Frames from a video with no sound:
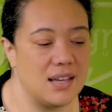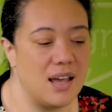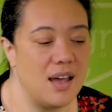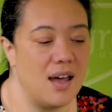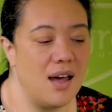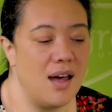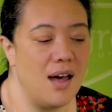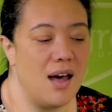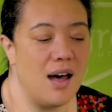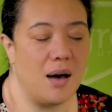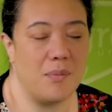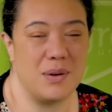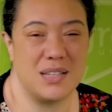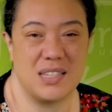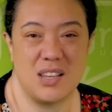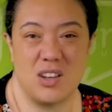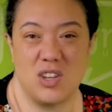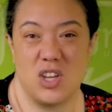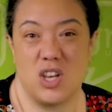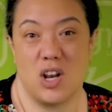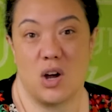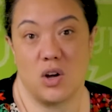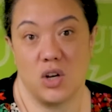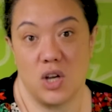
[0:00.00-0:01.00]
I might say,
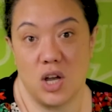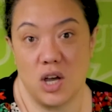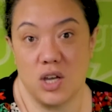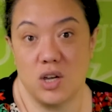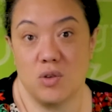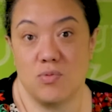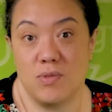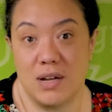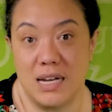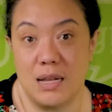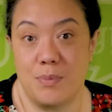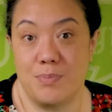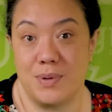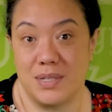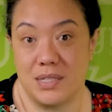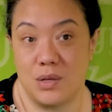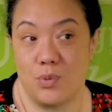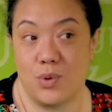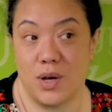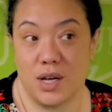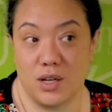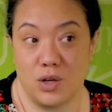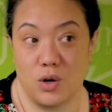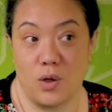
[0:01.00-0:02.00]
I know you're really busy
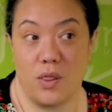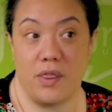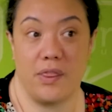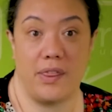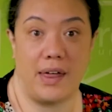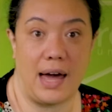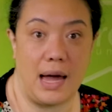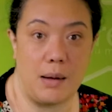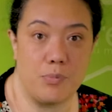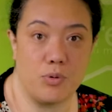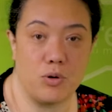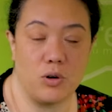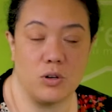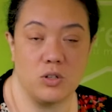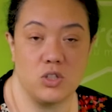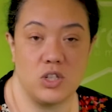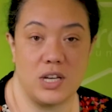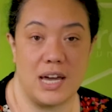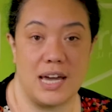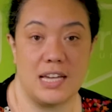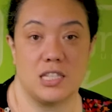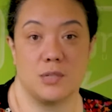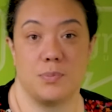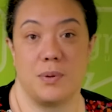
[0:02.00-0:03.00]
working on that
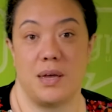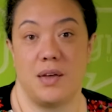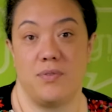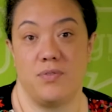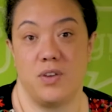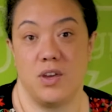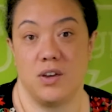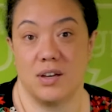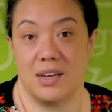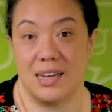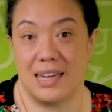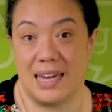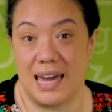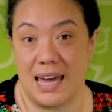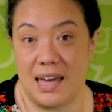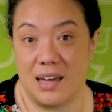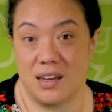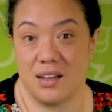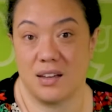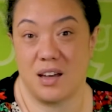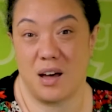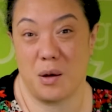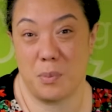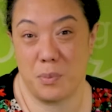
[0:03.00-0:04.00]
project, but if you can get a
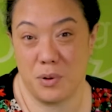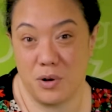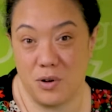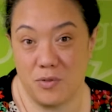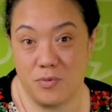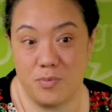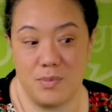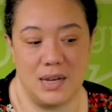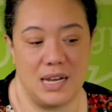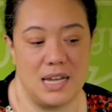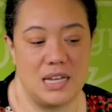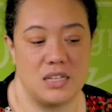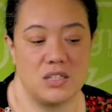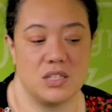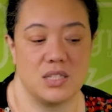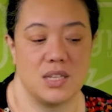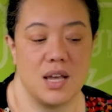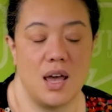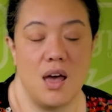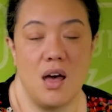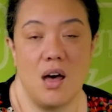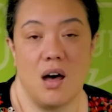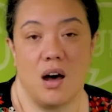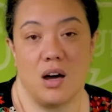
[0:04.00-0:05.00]
couple of minutes,
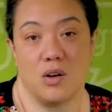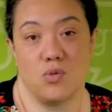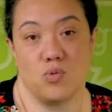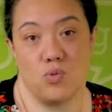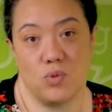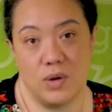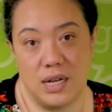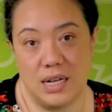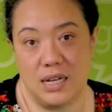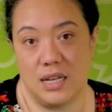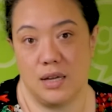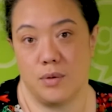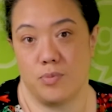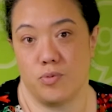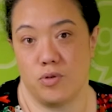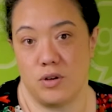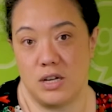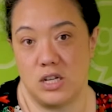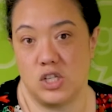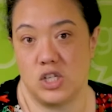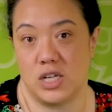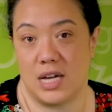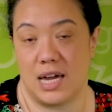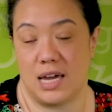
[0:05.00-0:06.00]
I'd really
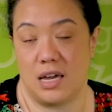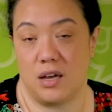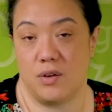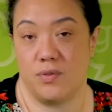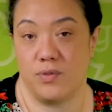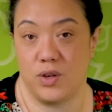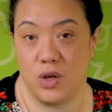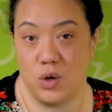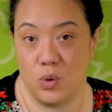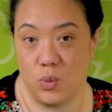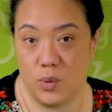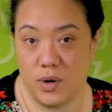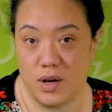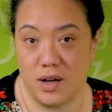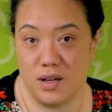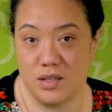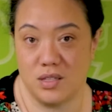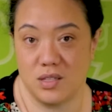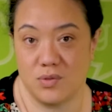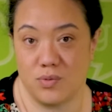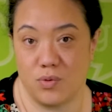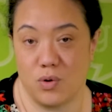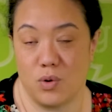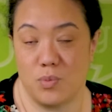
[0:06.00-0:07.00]
appreciate a few
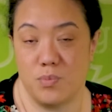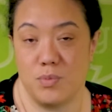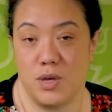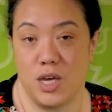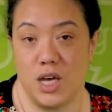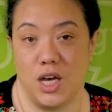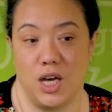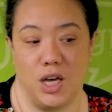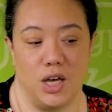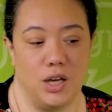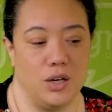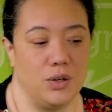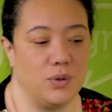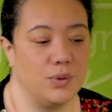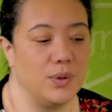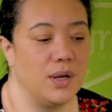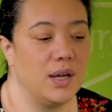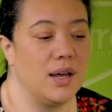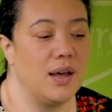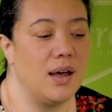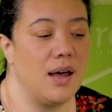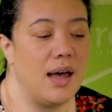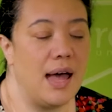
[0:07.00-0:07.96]
words from you.